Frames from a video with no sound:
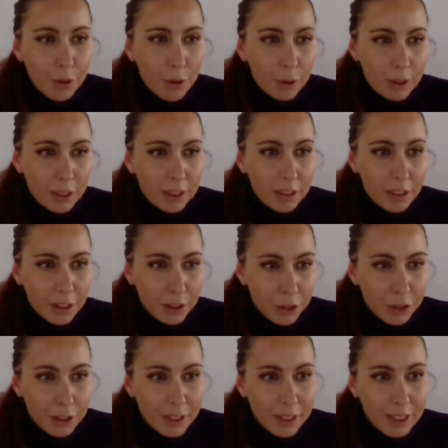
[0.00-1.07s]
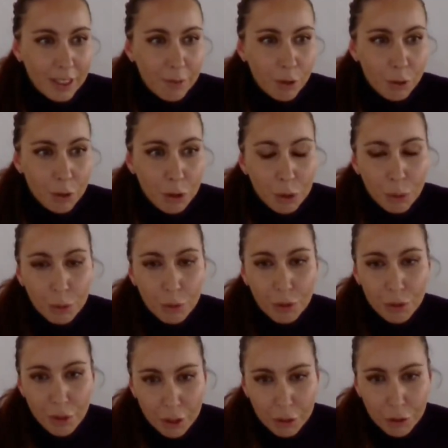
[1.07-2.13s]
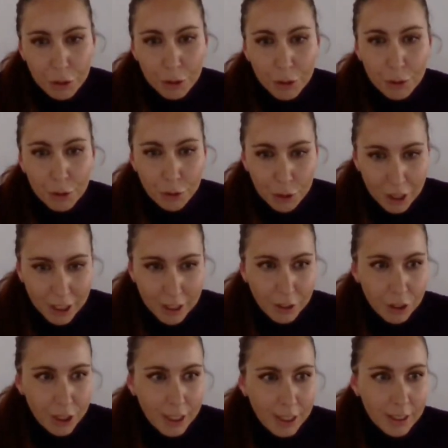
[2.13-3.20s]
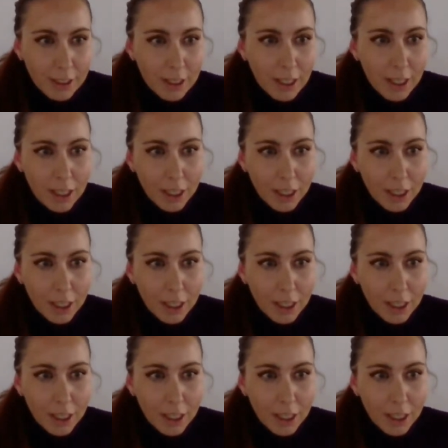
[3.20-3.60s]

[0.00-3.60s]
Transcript: causing the urgency for new structural changes